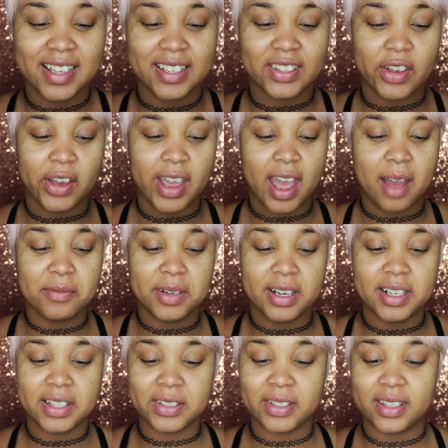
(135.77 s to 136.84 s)
yeah, I'm
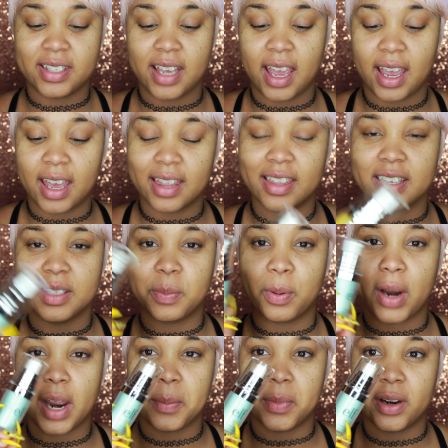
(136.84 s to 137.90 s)
going to take this
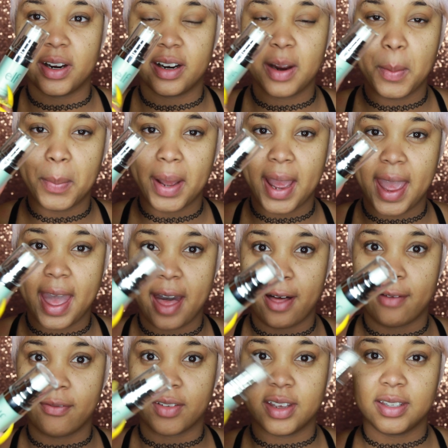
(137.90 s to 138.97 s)
primer by
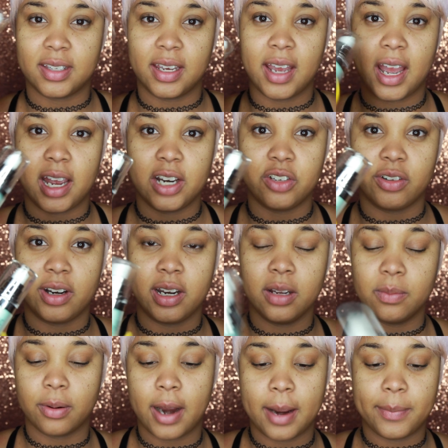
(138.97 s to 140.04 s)
e.l.f. It's a
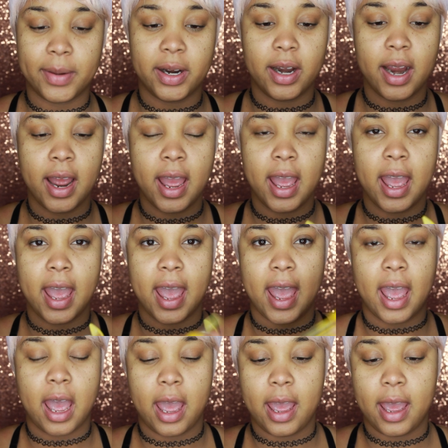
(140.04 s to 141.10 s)
hydrating primer,
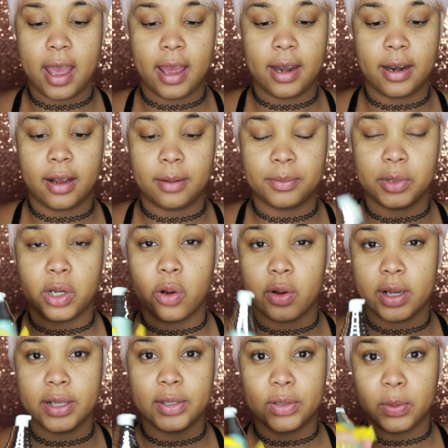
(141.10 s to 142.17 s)
and I'm
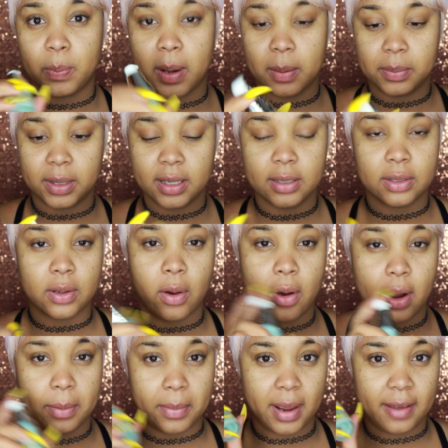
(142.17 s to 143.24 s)
going to pump this
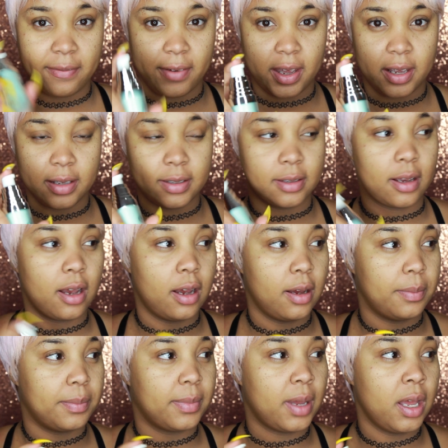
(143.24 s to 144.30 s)
on my face.
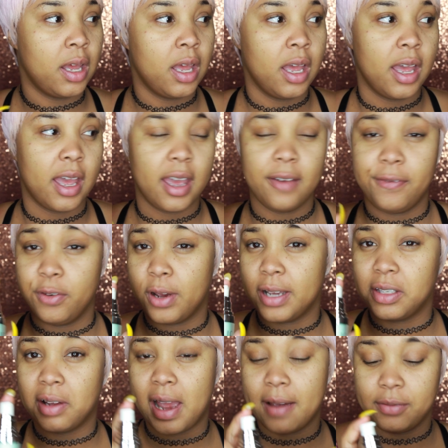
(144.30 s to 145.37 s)
If you guys
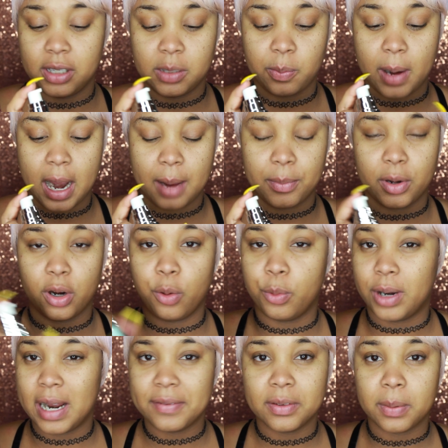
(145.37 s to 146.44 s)
don't have this primer,
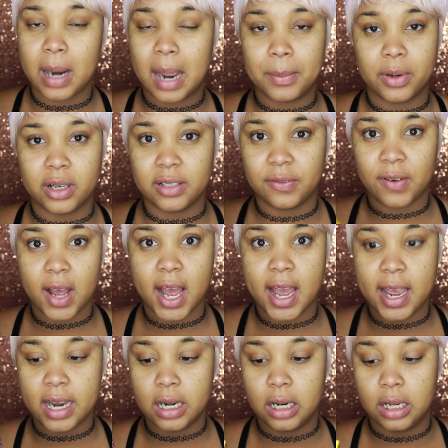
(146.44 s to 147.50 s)
whatever primer is
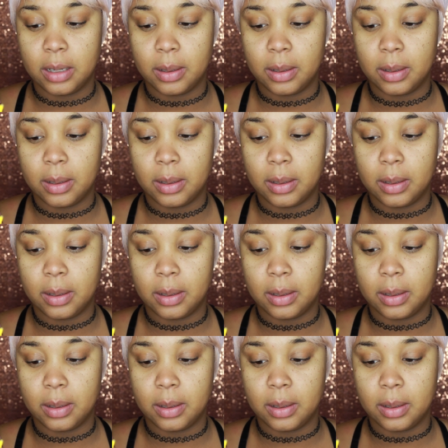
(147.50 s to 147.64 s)
fine.